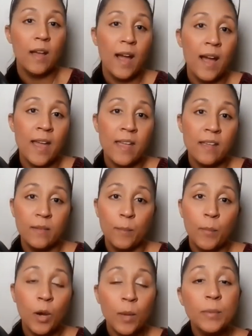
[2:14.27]
I
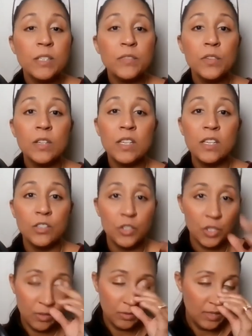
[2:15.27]
purposefully
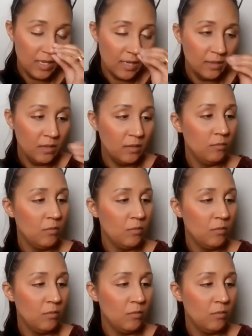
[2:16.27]
chose these.